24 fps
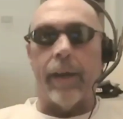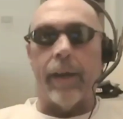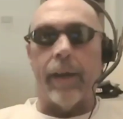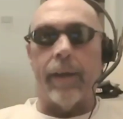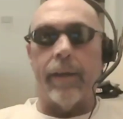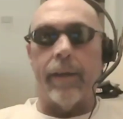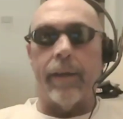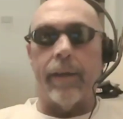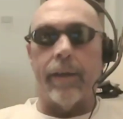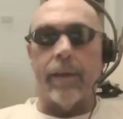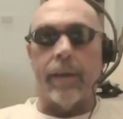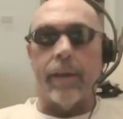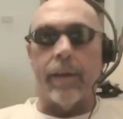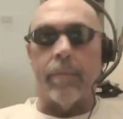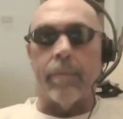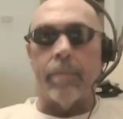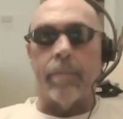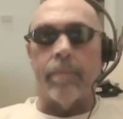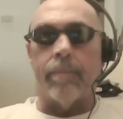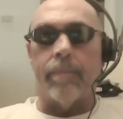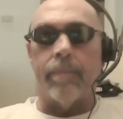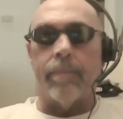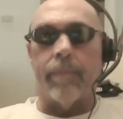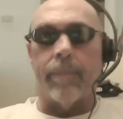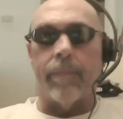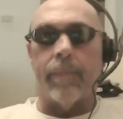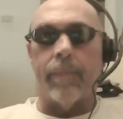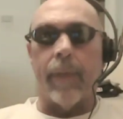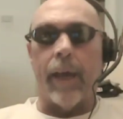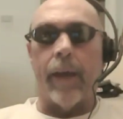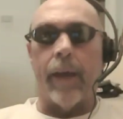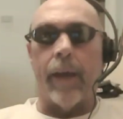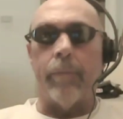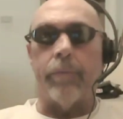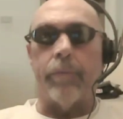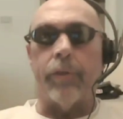I um,
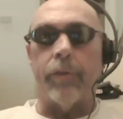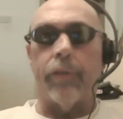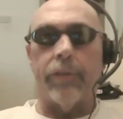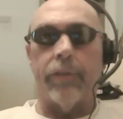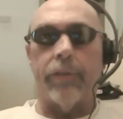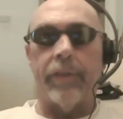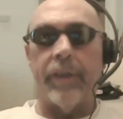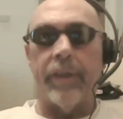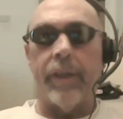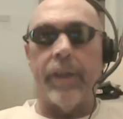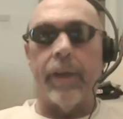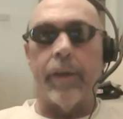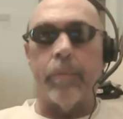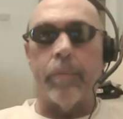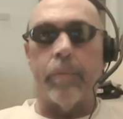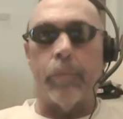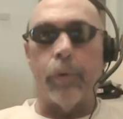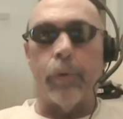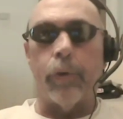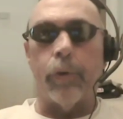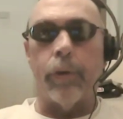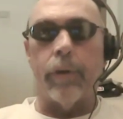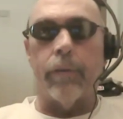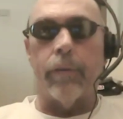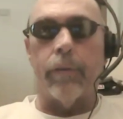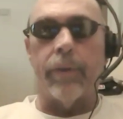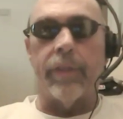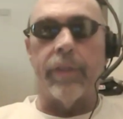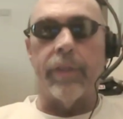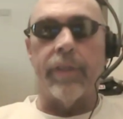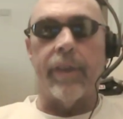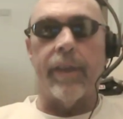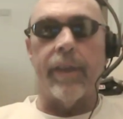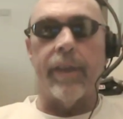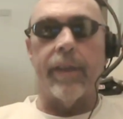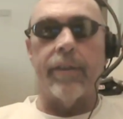I'm totally on board with
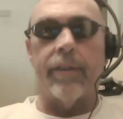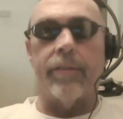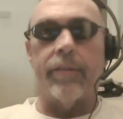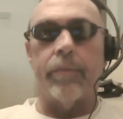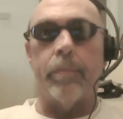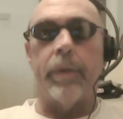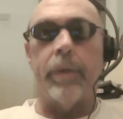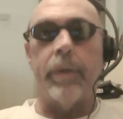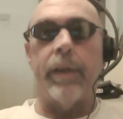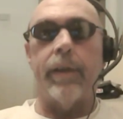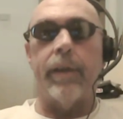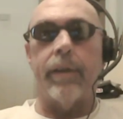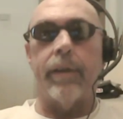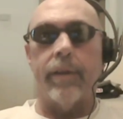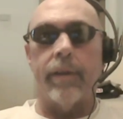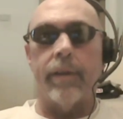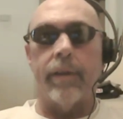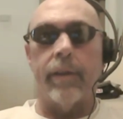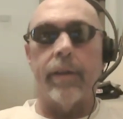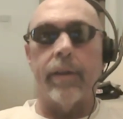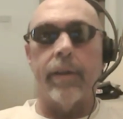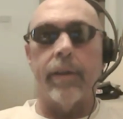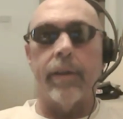things being